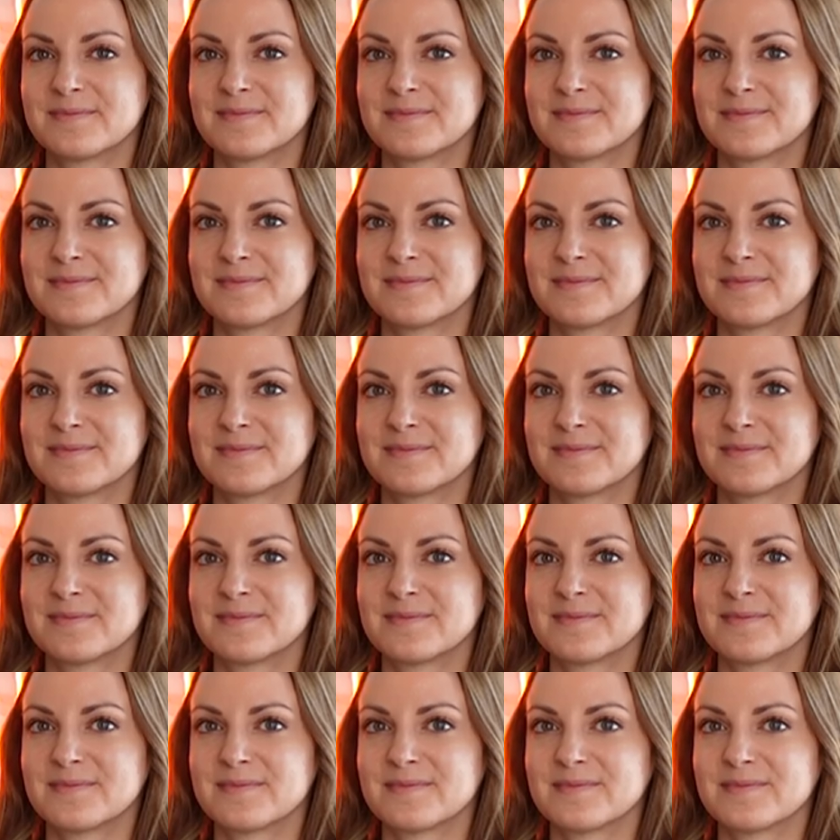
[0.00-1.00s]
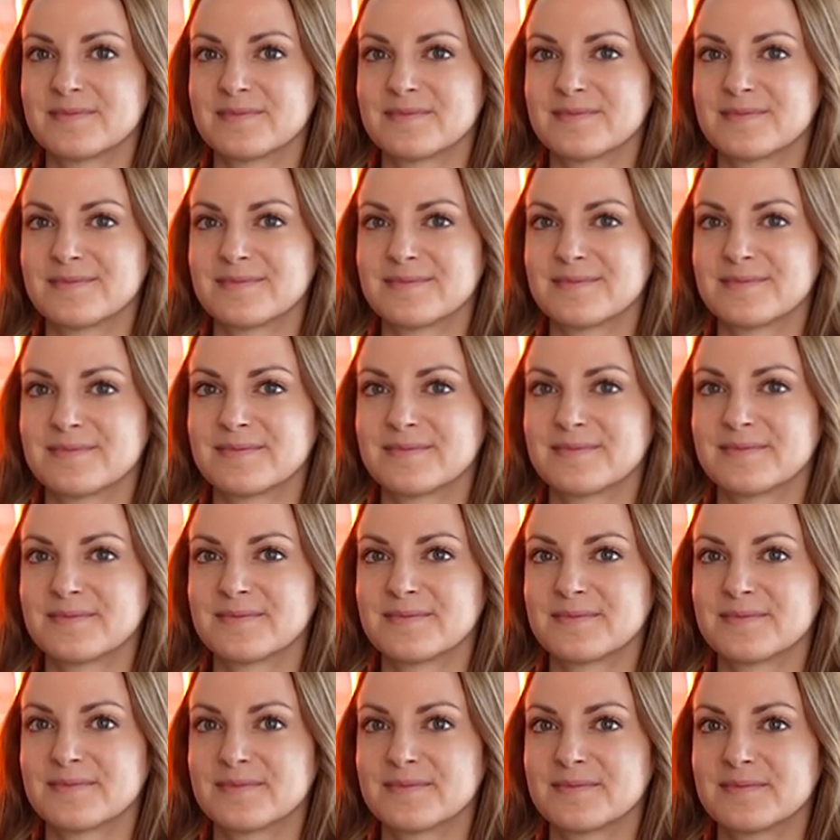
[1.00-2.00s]

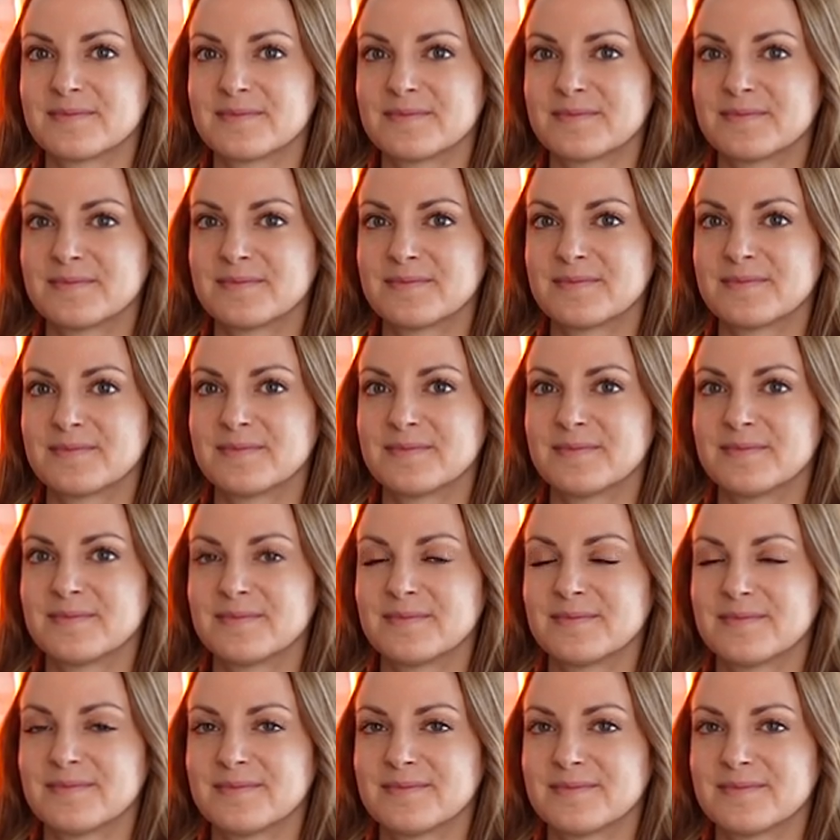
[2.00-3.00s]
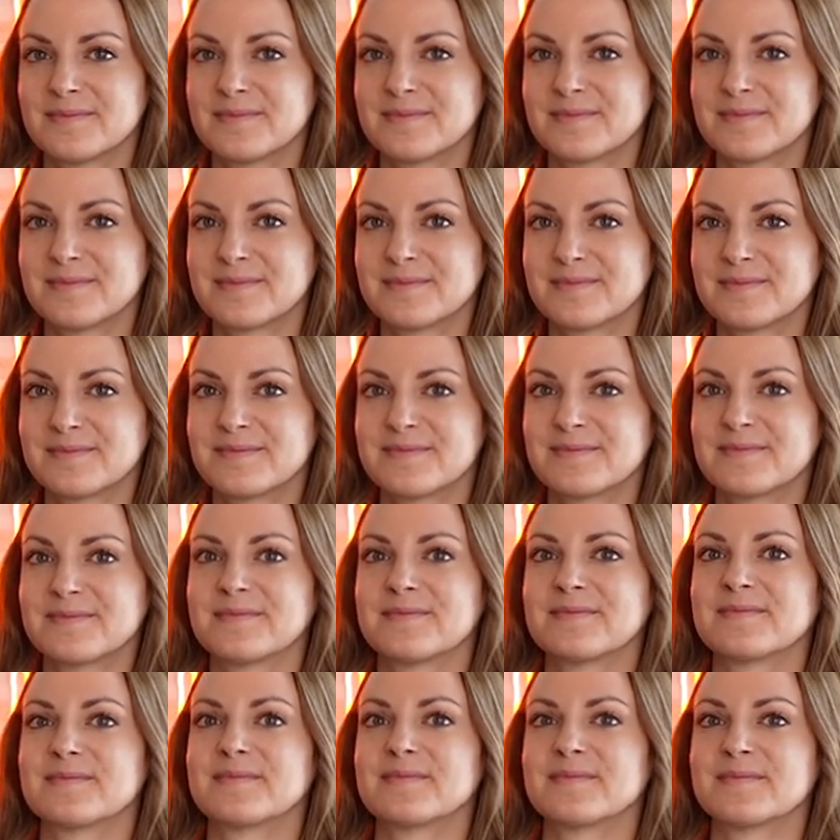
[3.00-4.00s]

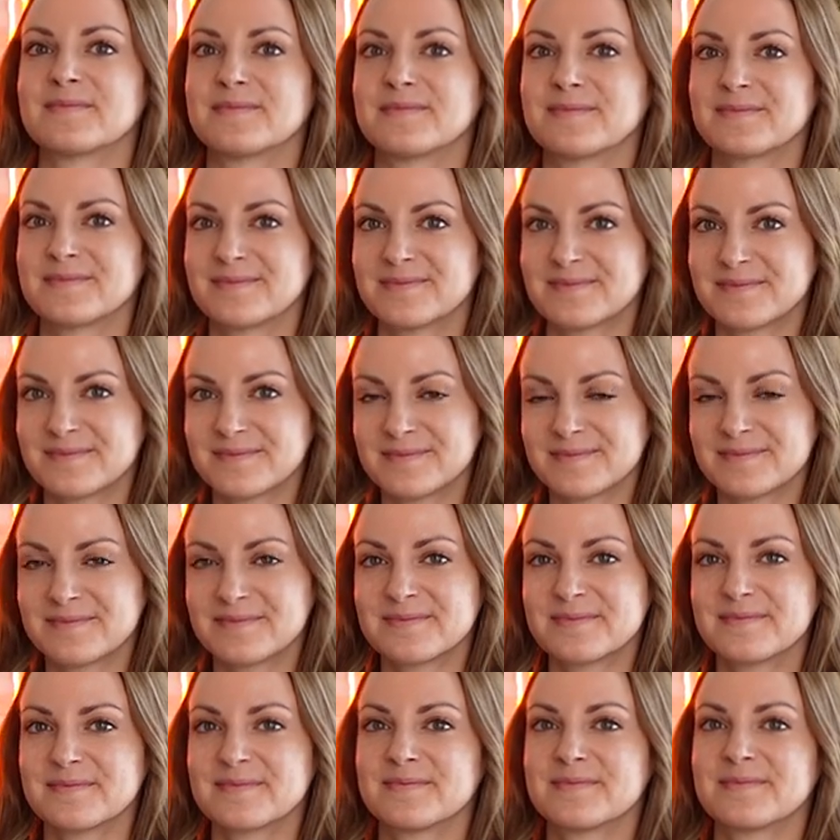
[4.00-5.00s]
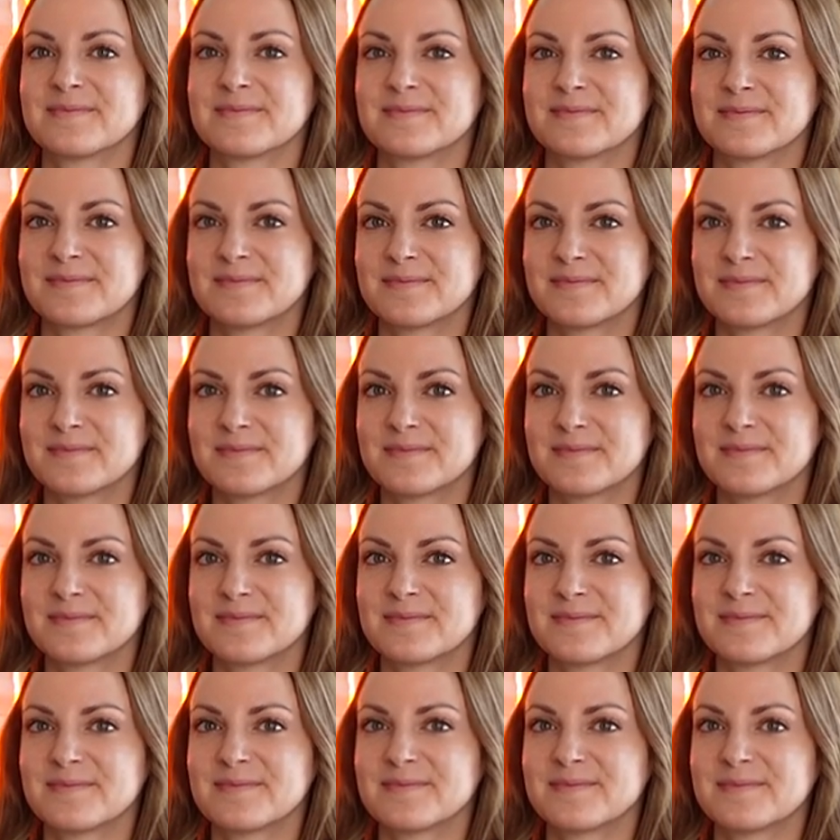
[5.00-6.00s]

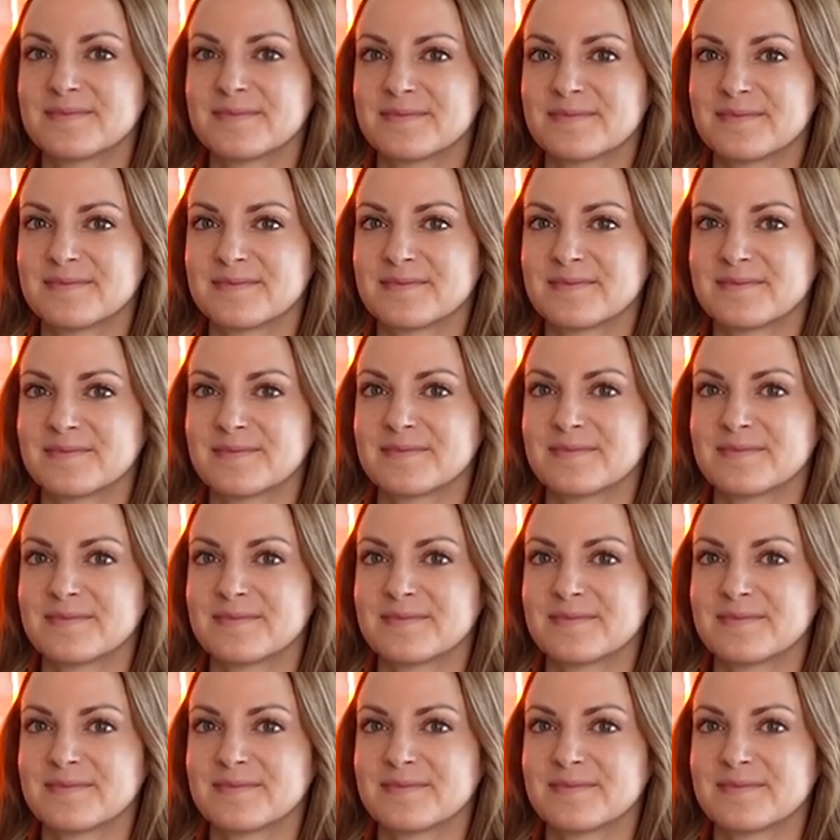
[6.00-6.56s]
This person isn't speaking.